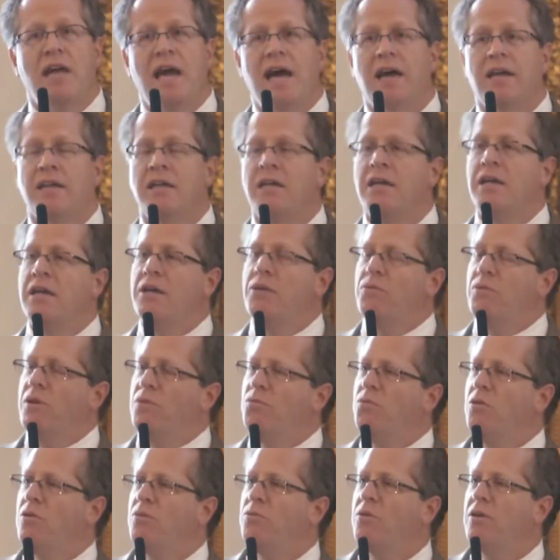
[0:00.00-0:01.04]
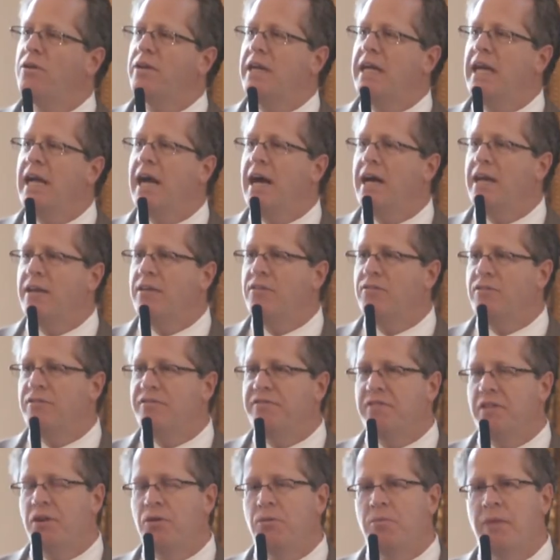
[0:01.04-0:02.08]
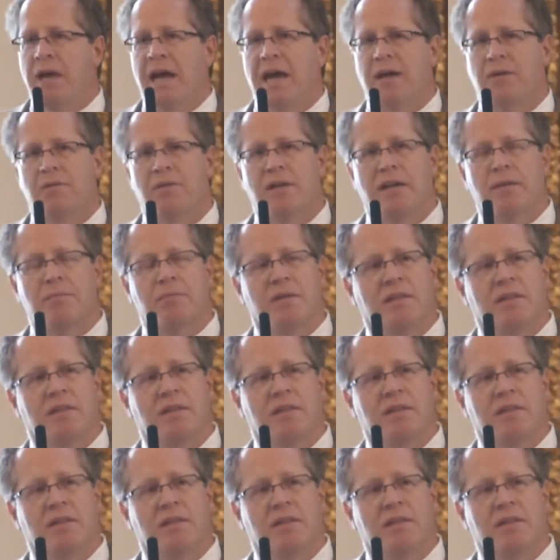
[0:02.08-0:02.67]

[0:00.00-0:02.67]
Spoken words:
that. What we're working on is a flow battery.